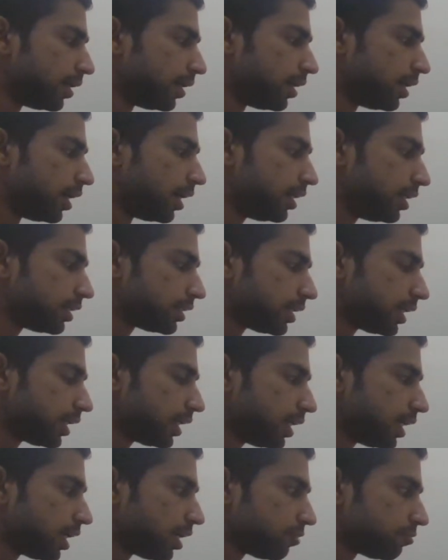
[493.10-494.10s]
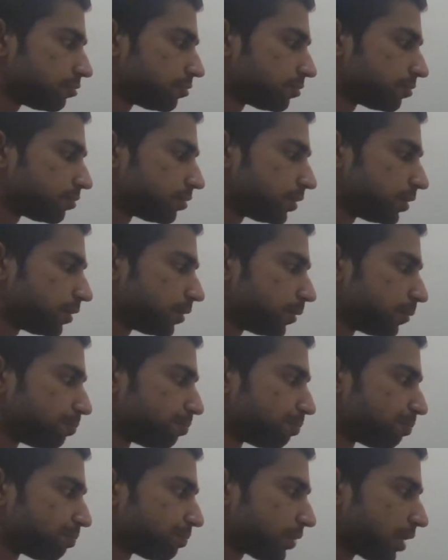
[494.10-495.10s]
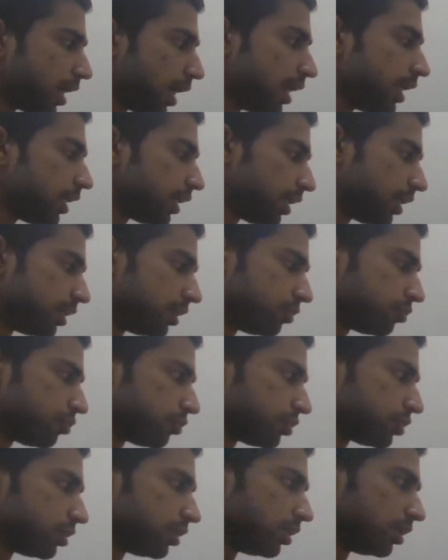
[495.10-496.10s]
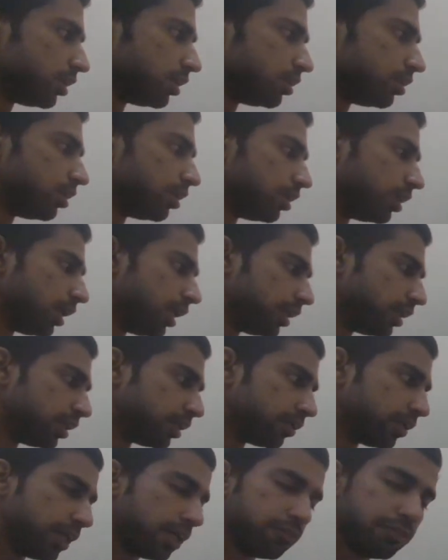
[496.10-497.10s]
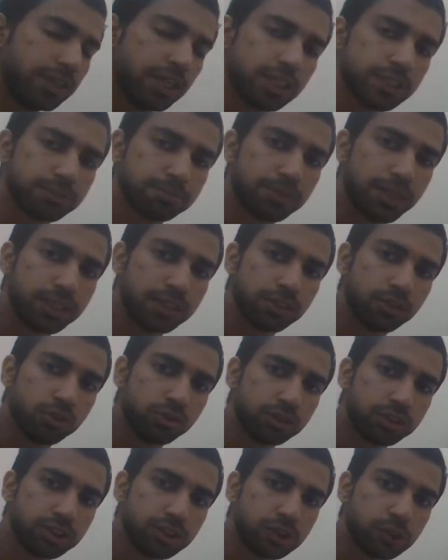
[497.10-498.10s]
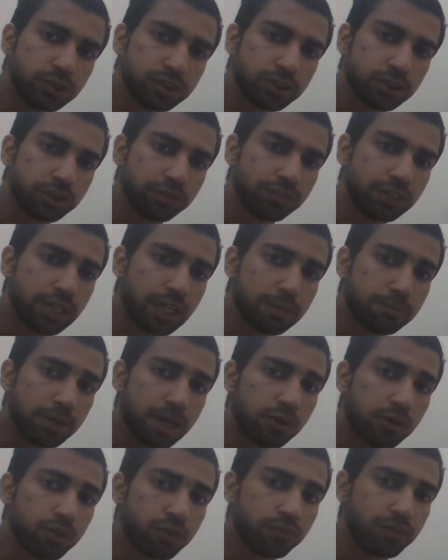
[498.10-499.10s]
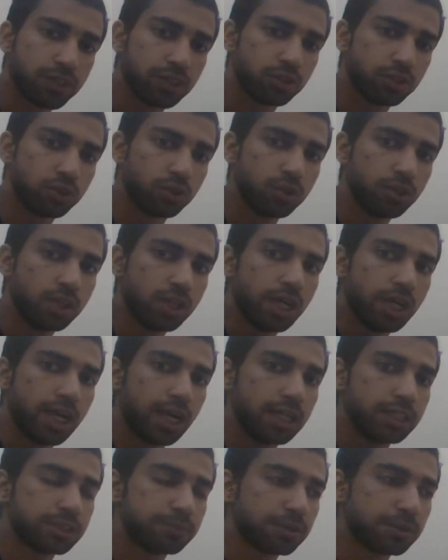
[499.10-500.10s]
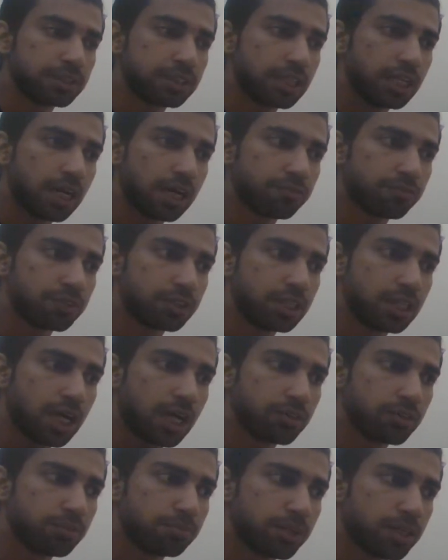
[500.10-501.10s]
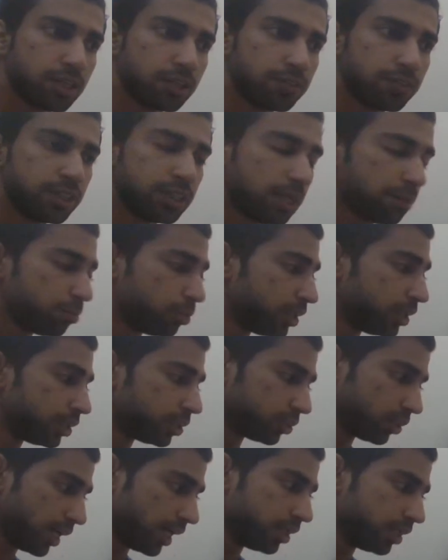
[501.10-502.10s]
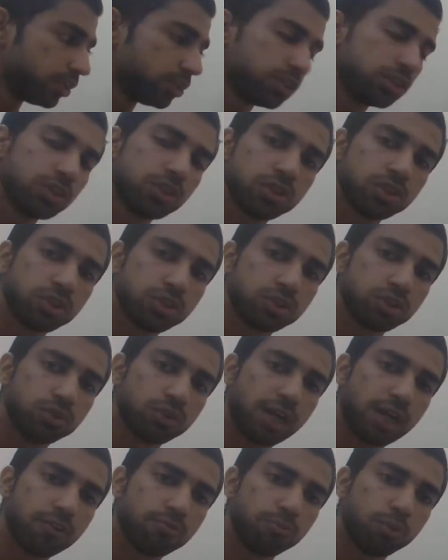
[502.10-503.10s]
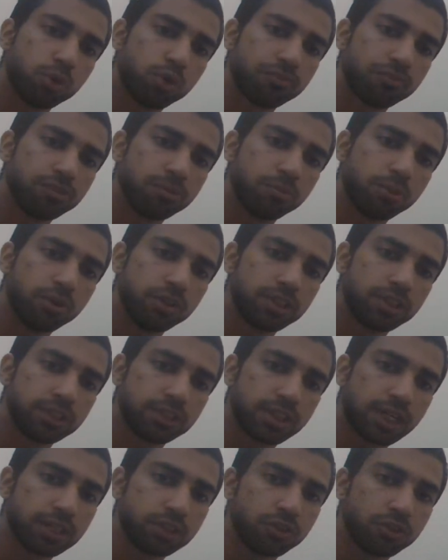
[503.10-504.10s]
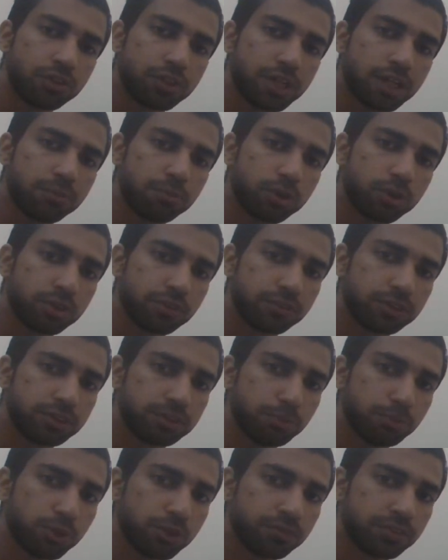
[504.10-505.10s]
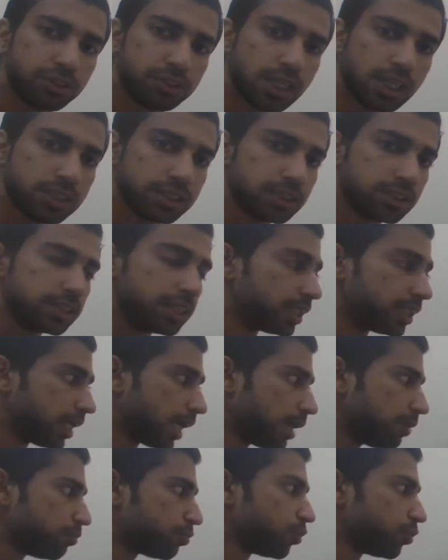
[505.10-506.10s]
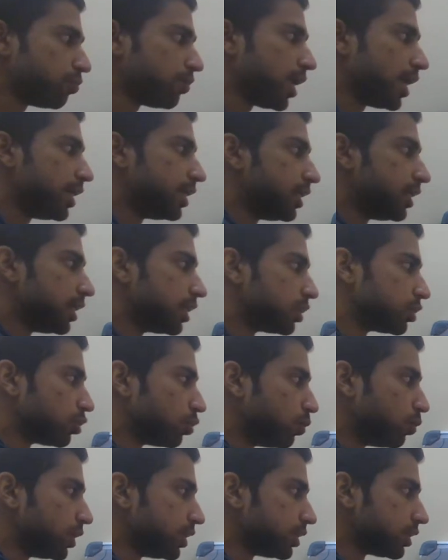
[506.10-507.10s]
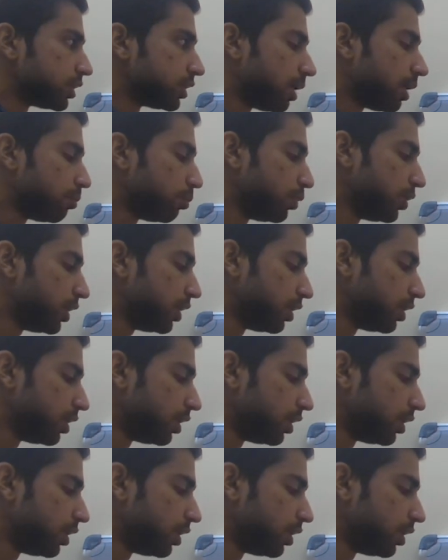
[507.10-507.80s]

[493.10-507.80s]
in the second half, I think this was I think we explained the whole situation of the game, how it went through, and especially after the hour mark when Napoli tried to have more of the ball, they tried to create more of the chances. It came from wide areas. So once Napoli